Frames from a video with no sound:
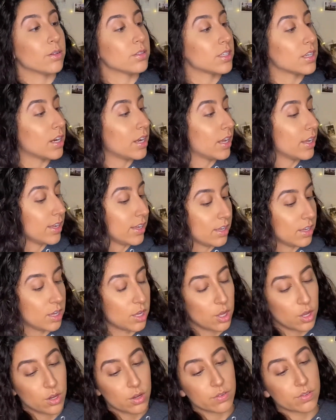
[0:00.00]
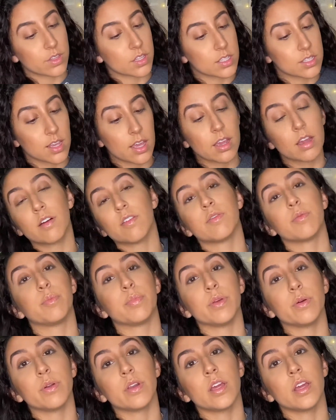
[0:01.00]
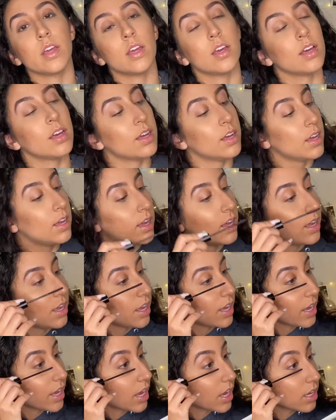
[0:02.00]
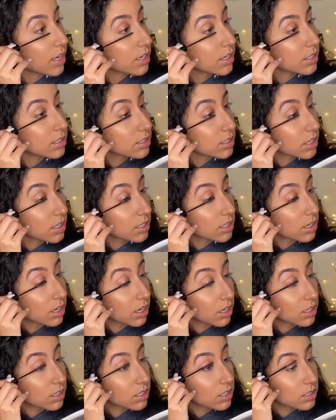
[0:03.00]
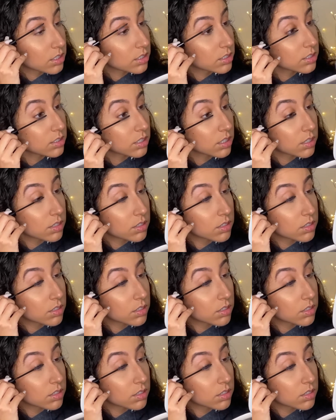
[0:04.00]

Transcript: today for the sake of beauty and TikTok, so.